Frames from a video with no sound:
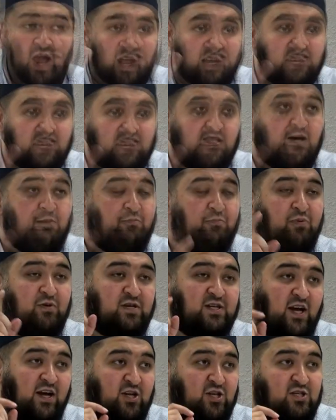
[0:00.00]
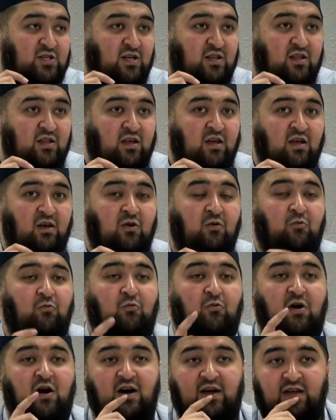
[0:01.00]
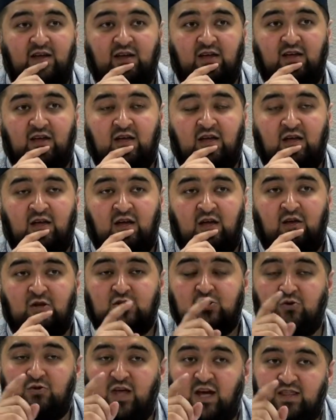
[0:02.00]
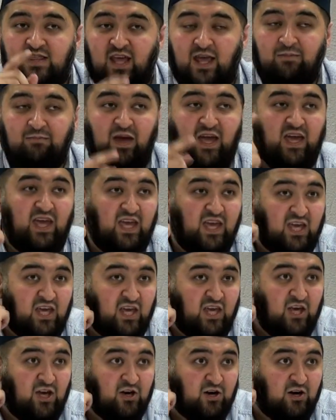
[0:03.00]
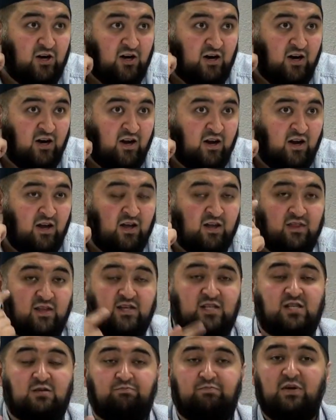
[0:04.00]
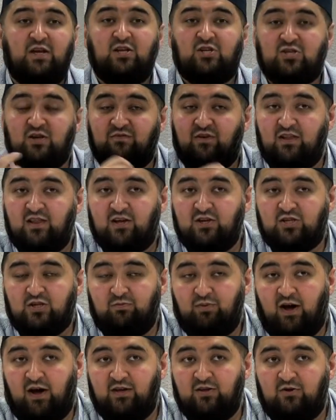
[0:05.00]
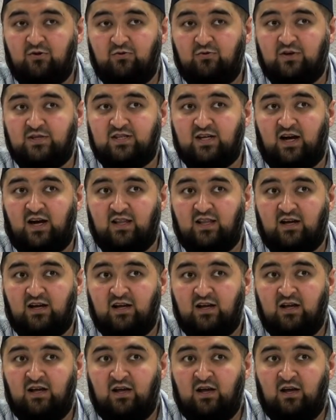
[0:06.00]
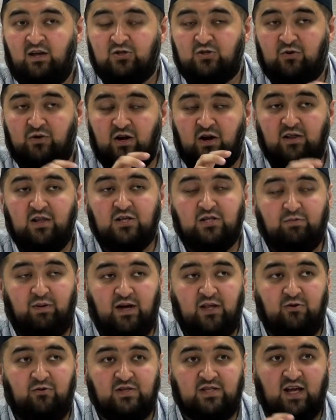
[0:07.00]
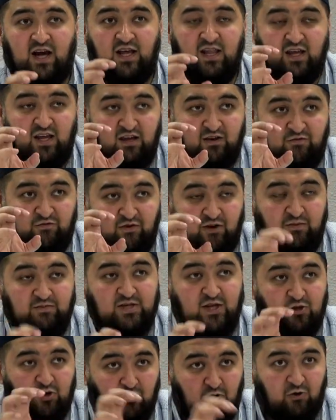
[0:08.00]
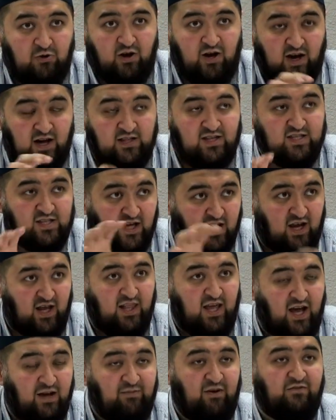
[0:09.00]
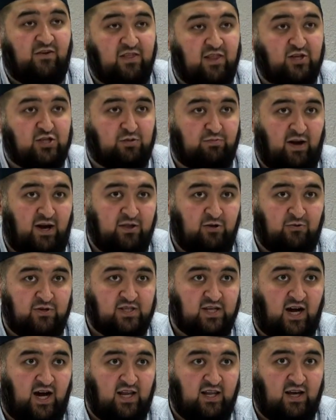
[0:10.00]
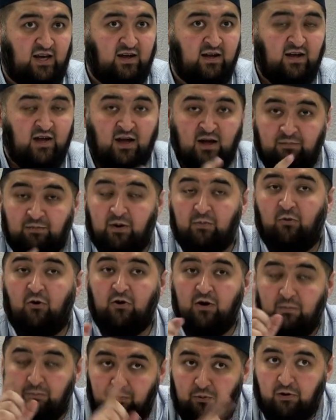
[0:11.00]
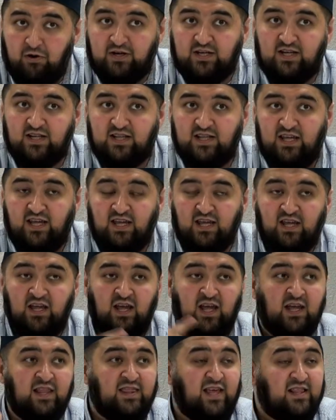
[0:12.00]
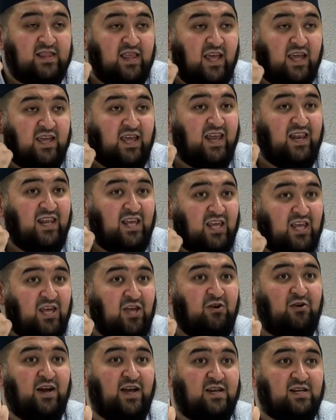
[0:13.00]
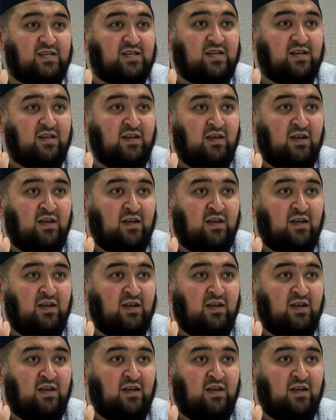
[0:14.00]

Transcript: grant them protection. Why? So that they may hear the speech of Allah subhanahu wa ta'ala. So here Allah subhanahu wa ta'ala, he affirms that the Quran is the kalam of Allah subhanahu wa ta'ala, but more importantly, that they can hear it.